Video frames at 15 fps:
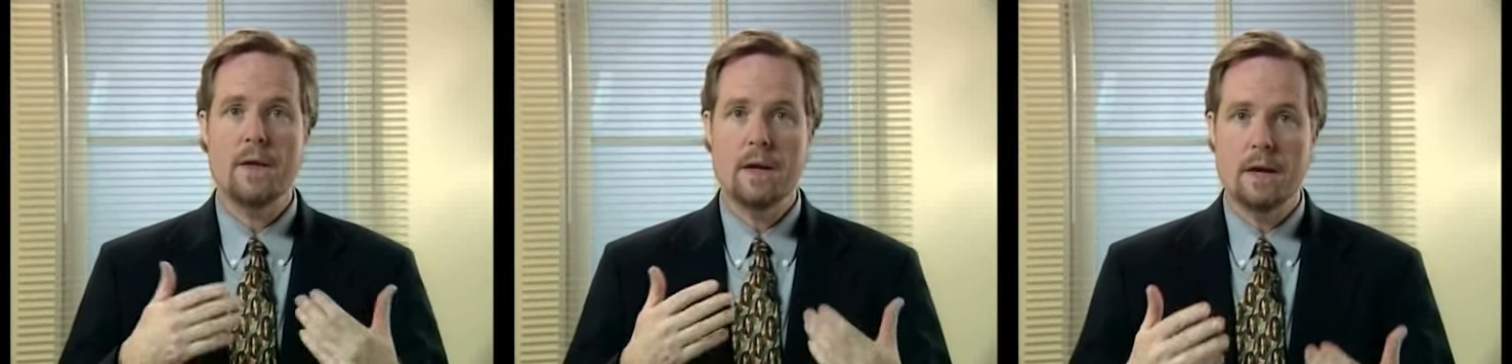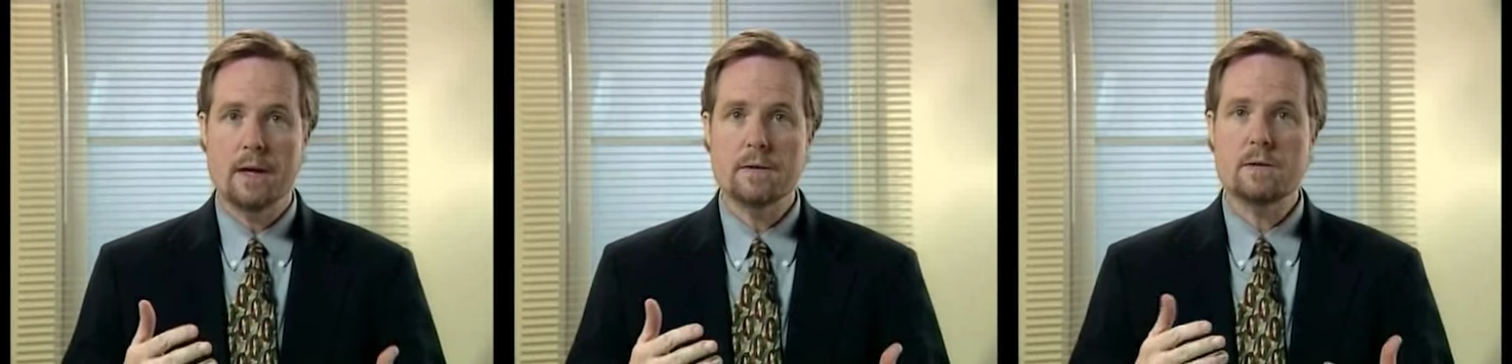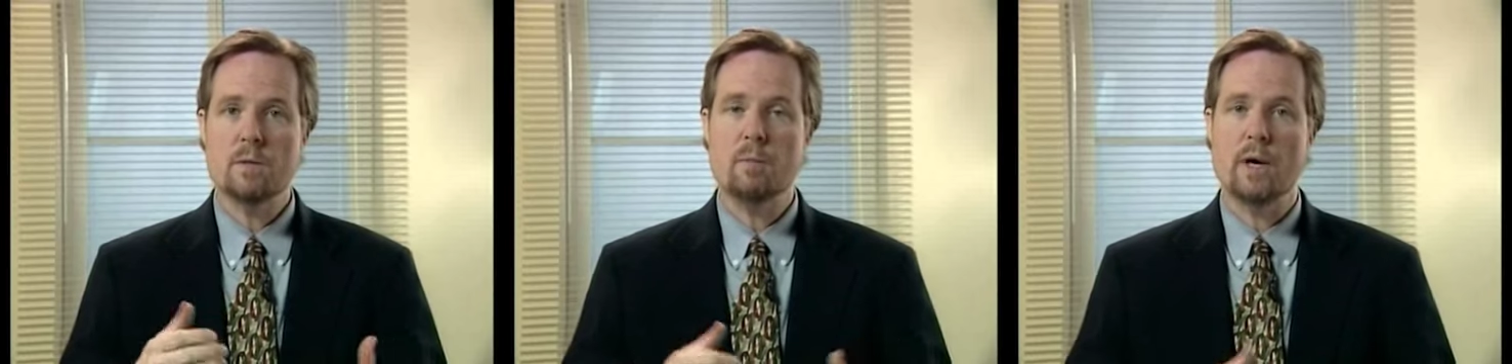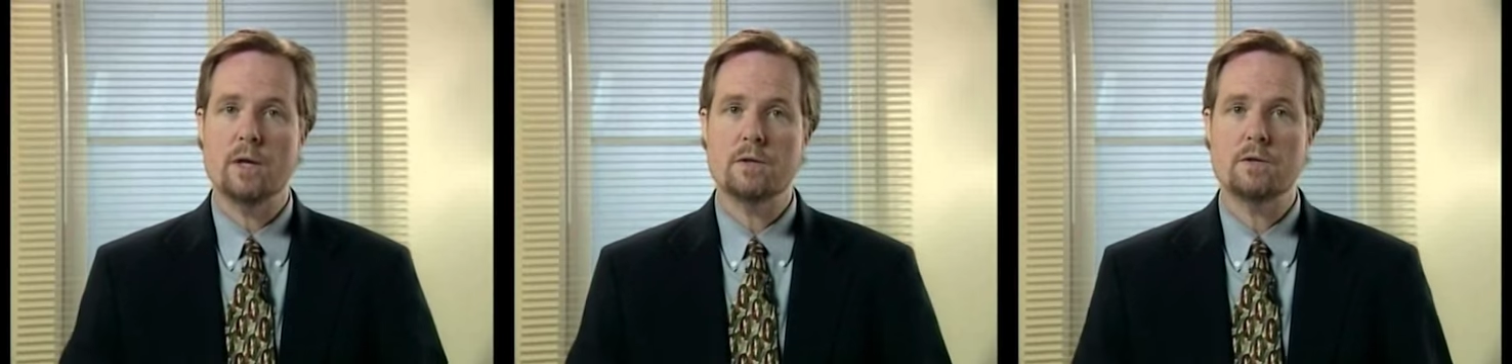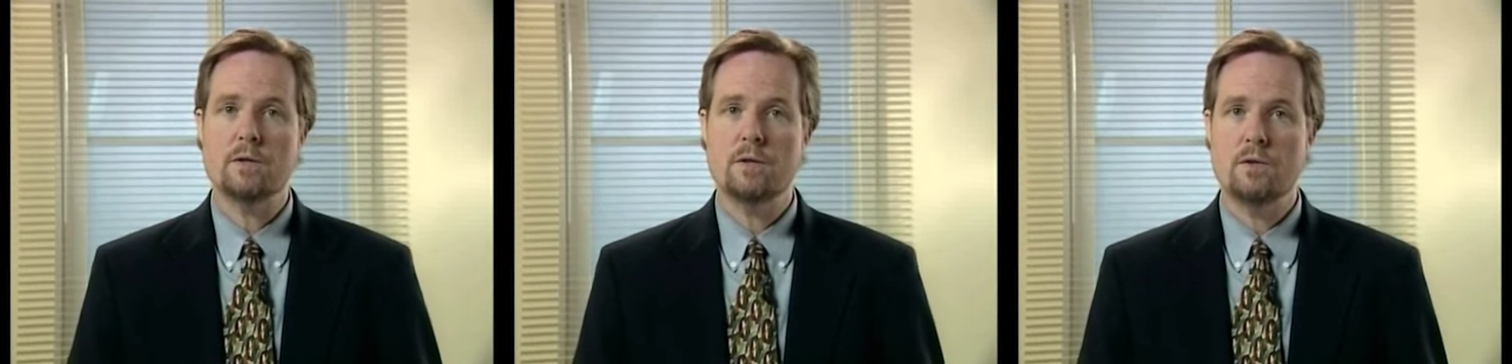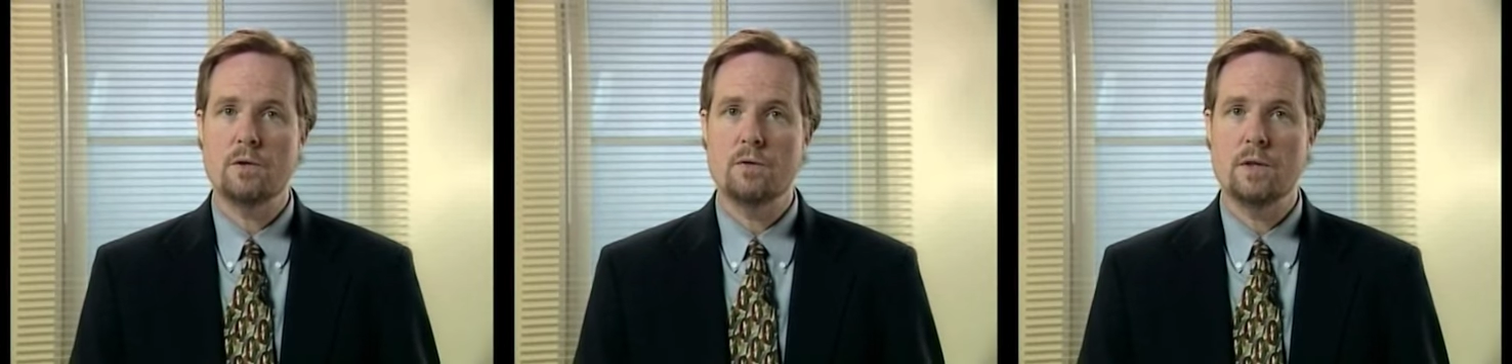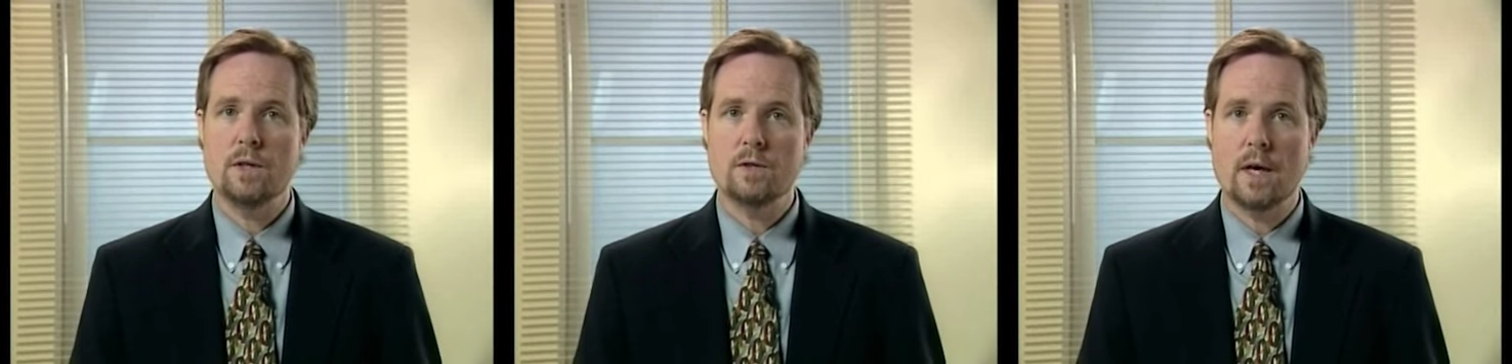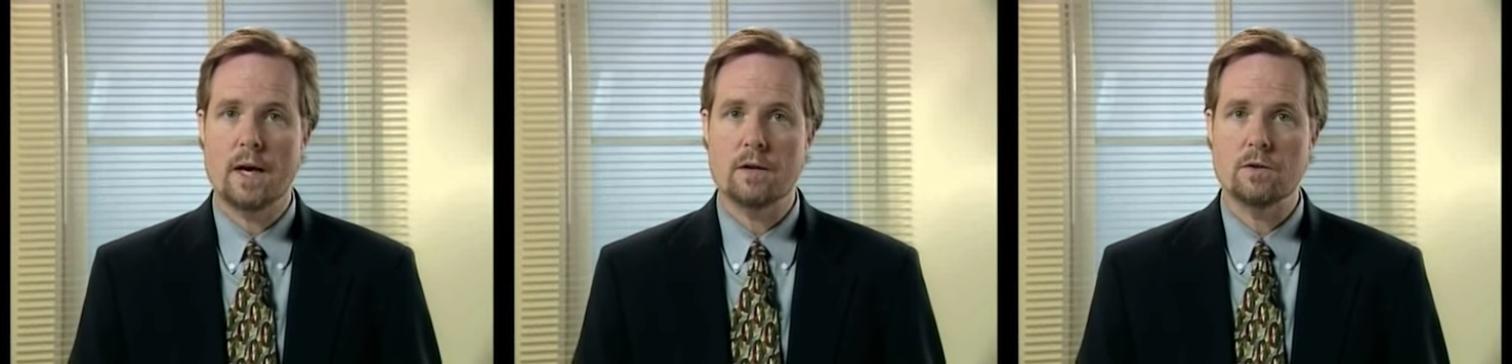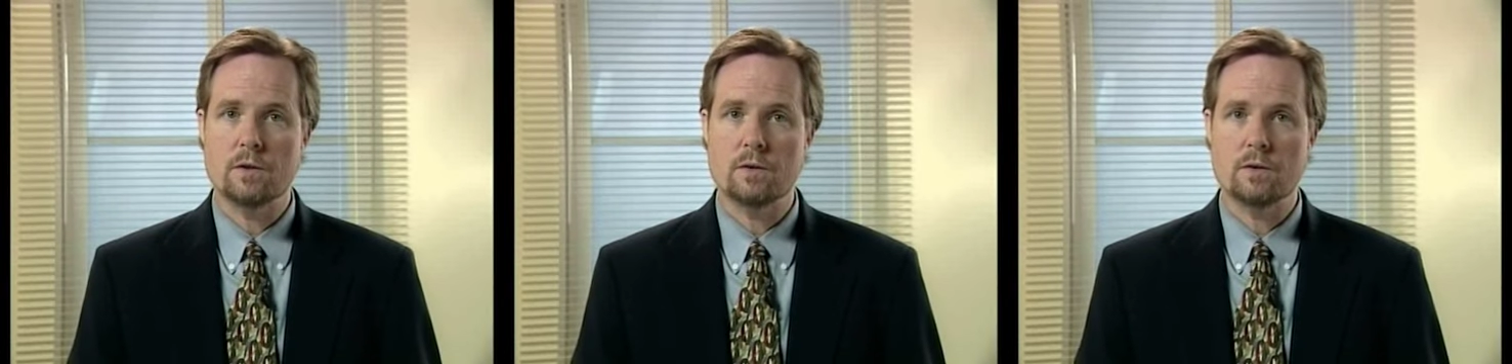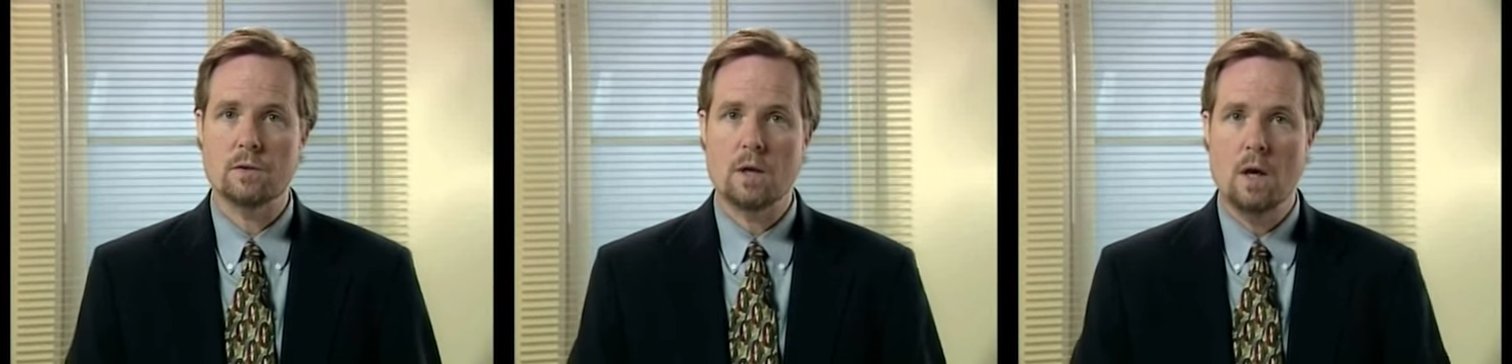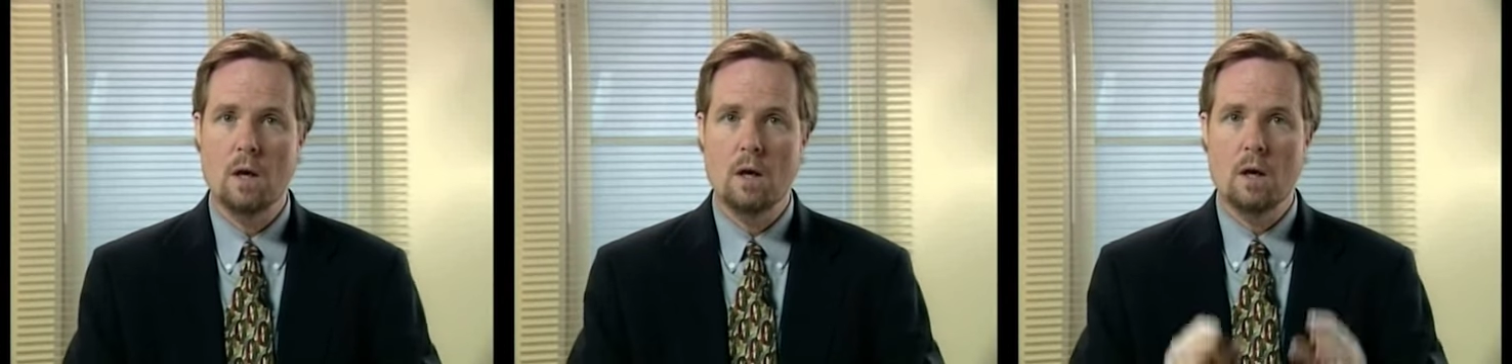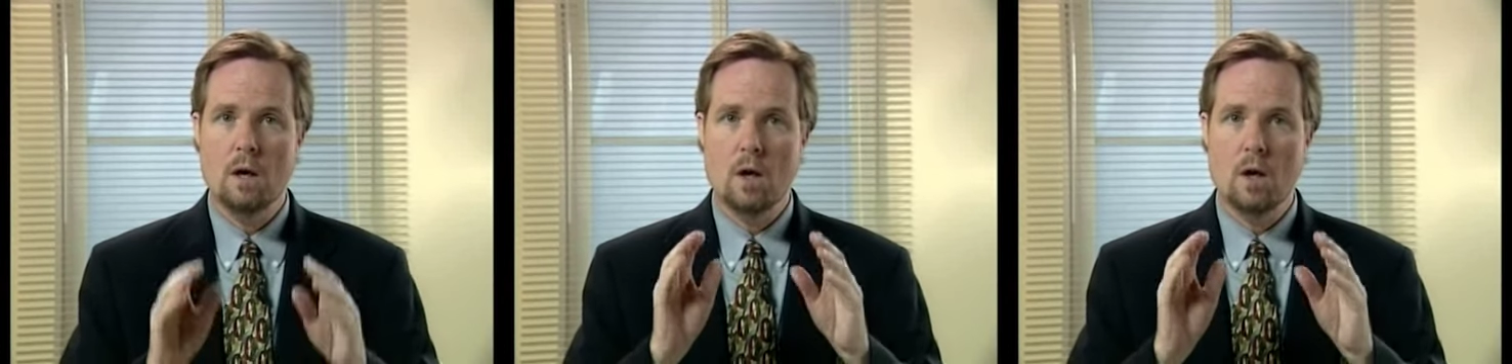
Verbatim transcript: then ask the patient to do these actions.